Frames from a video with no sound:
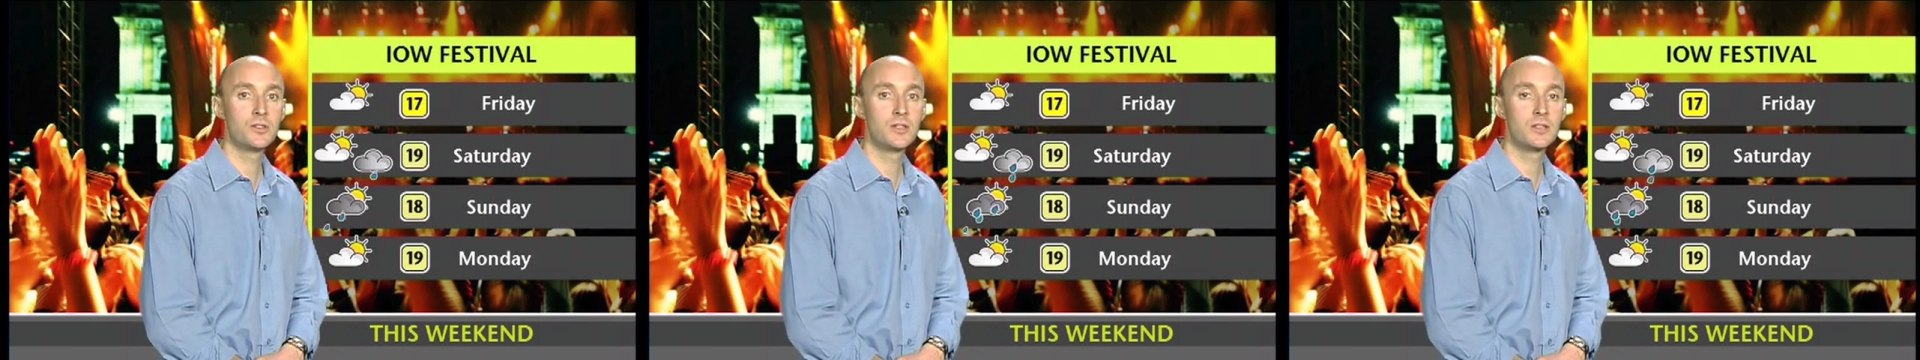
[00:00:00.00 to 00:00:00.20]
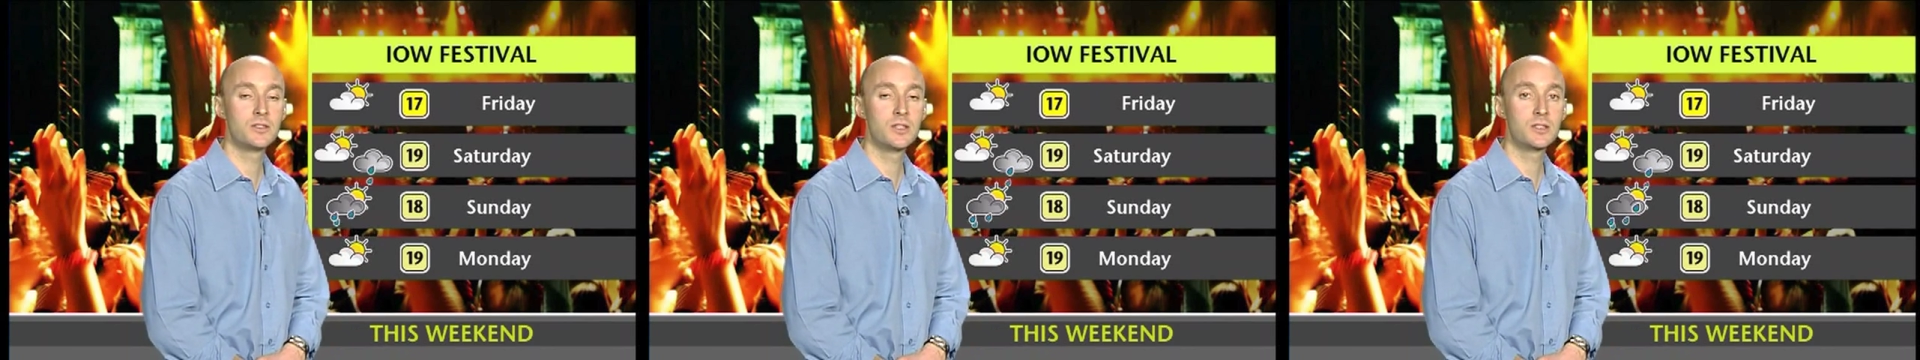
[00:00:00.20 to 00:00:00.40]

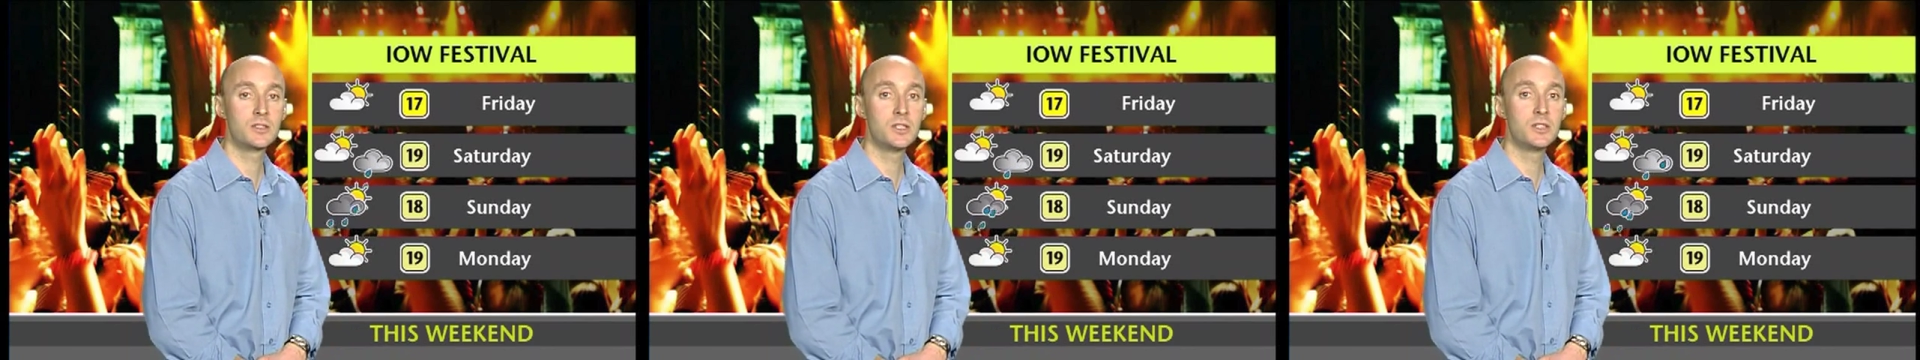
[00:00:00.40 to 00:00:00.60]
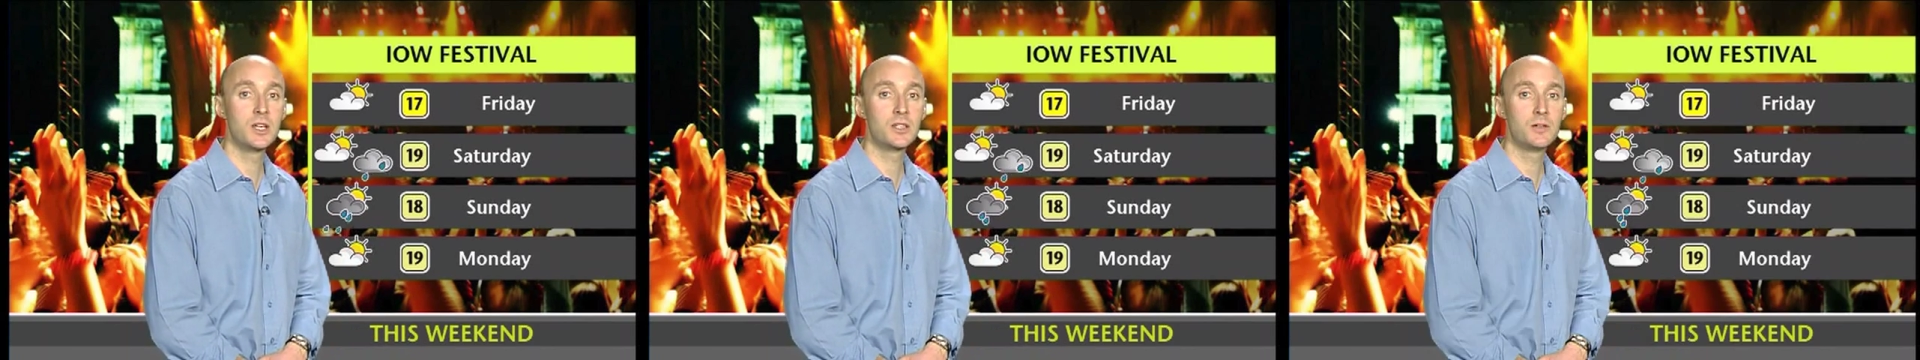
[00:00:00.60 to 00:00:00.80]
that's
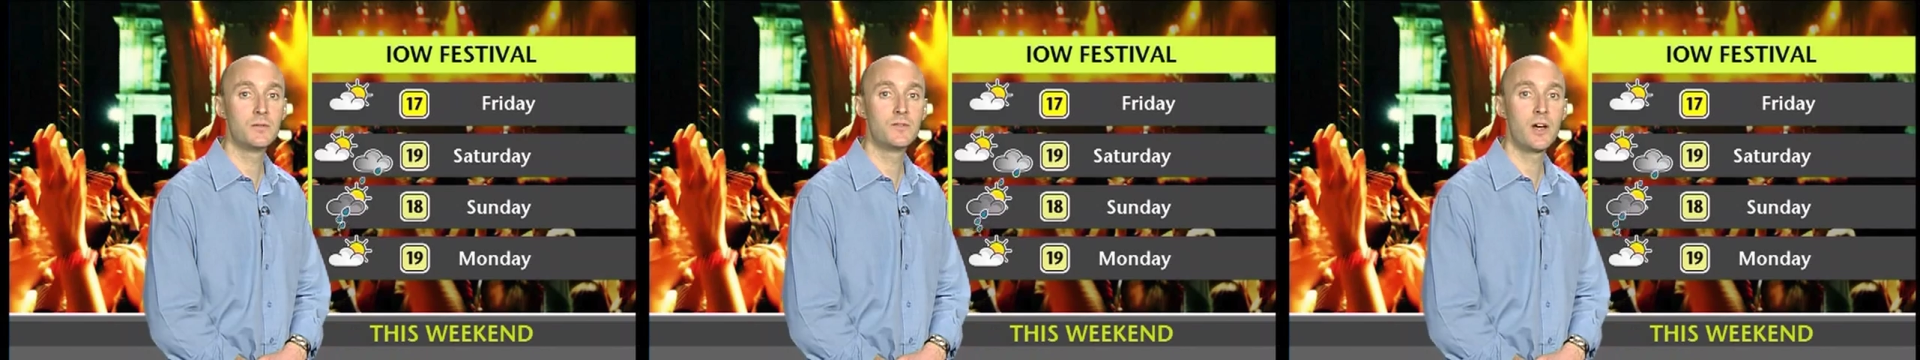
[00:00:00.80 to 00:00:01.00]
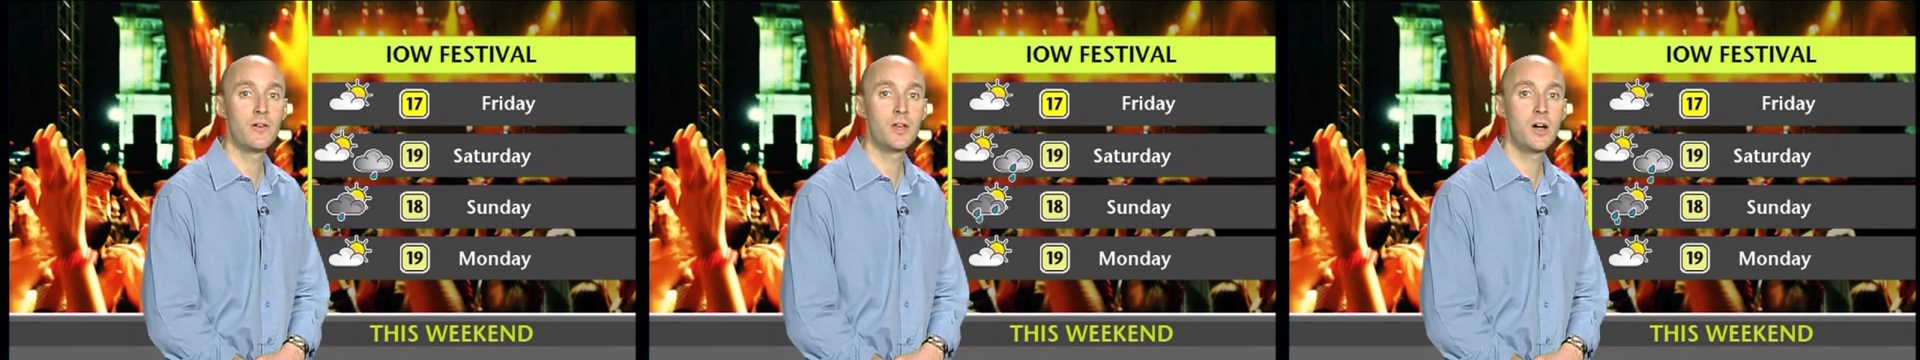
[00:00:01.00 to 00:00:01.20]
66 in
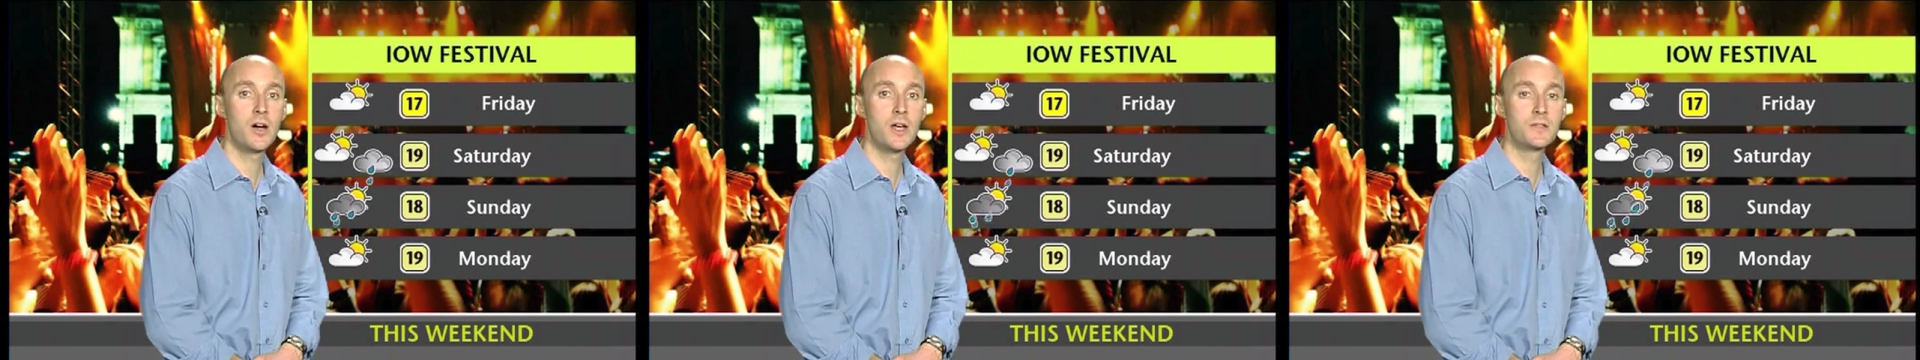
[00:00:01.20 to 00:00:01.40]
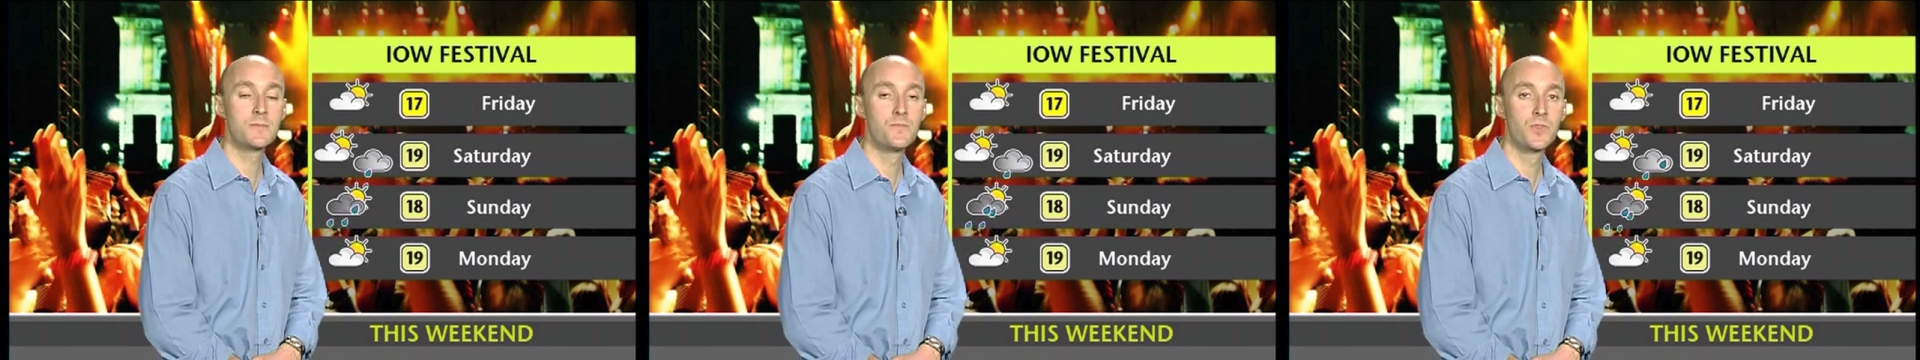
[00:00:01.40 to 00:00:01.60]

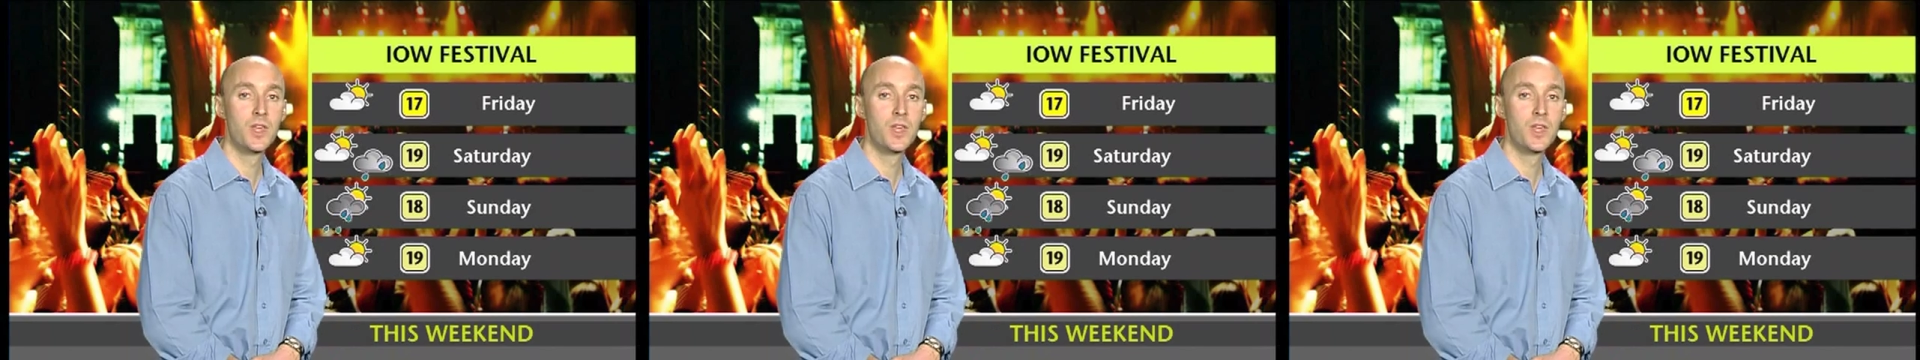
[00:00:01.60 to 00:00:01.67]
Fahrenheit.